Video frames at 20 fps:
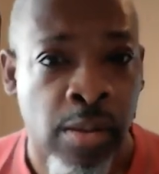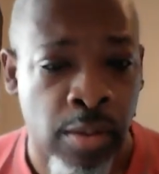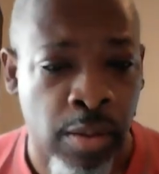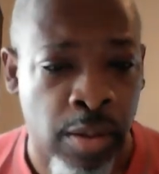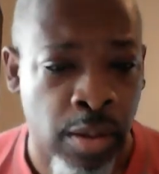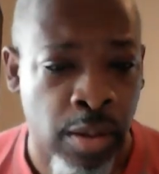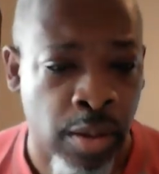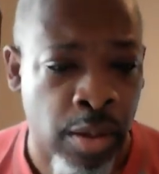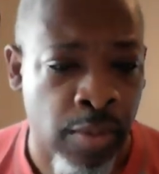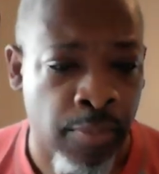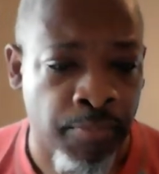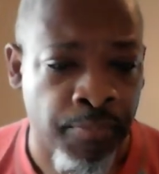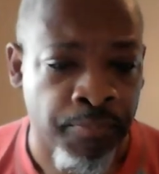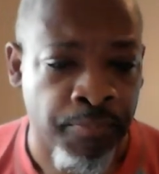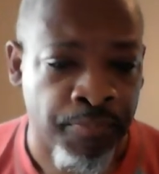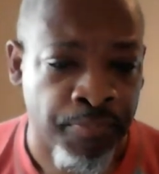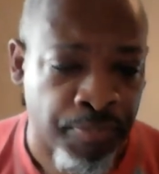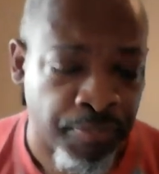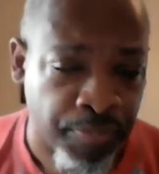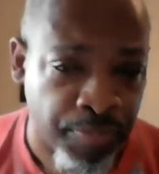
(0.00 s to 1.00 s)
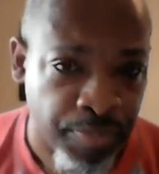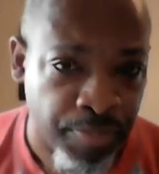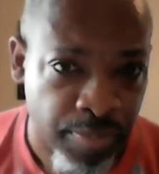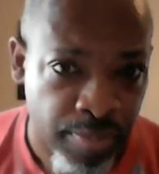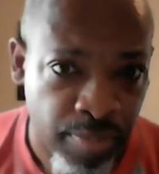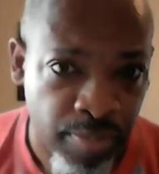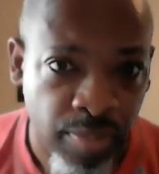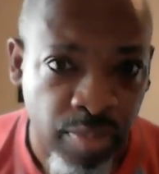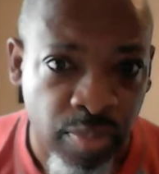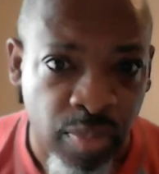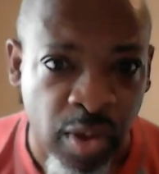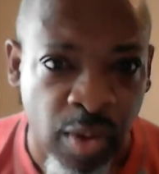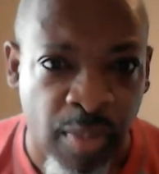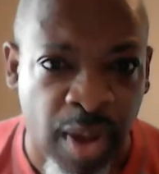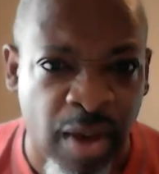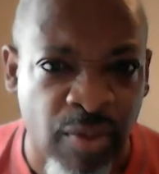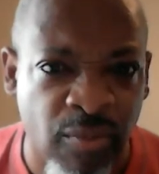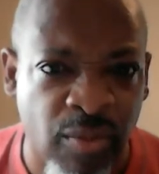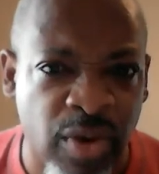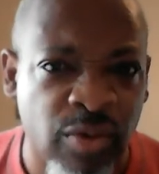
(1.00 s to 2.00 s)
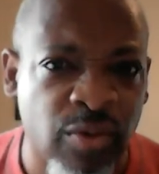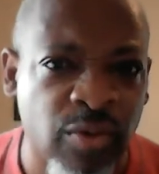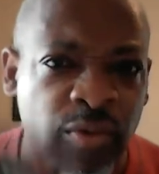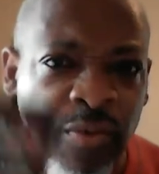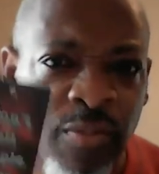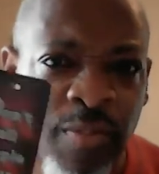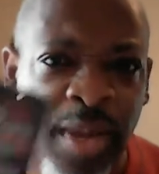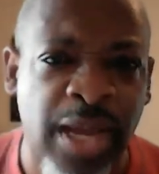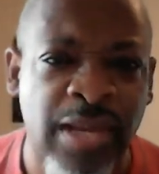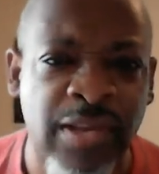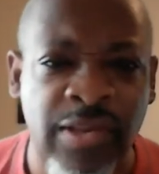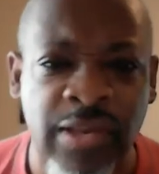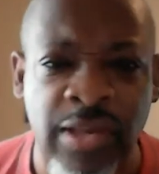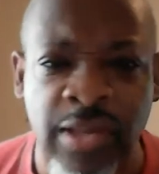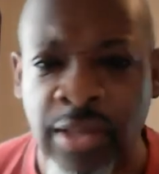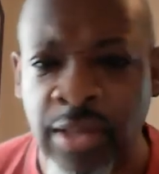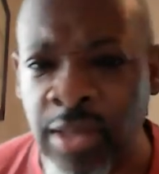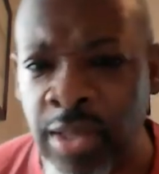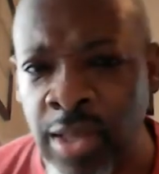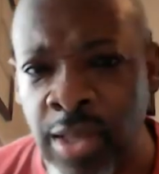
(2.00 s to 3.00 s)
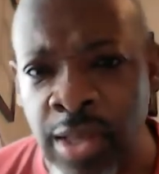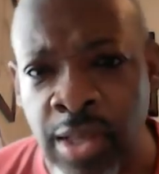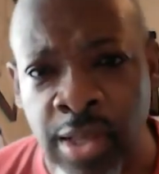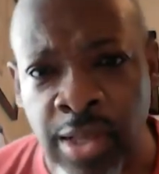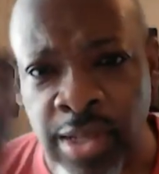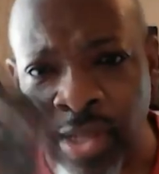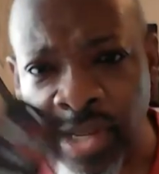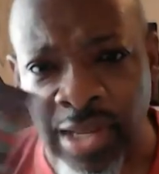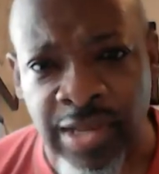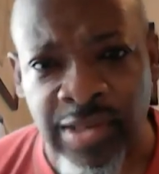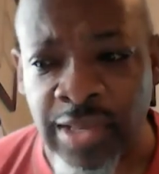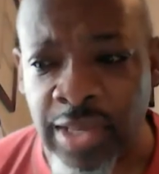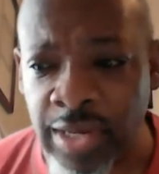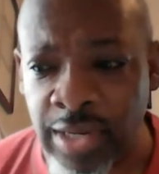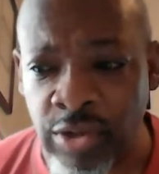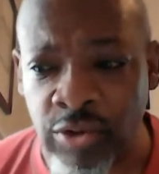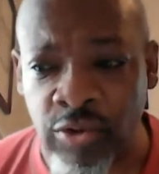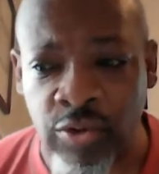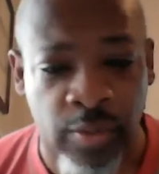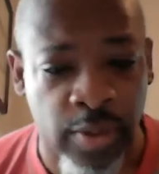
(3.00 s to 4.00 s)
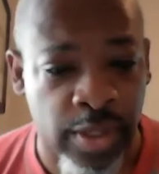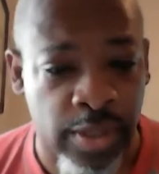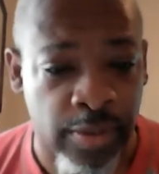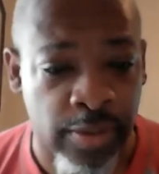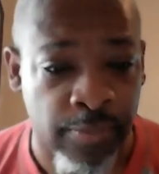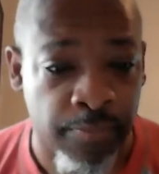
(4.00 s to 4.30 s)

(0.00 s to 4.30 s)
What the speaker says: my original space. Let's get into it.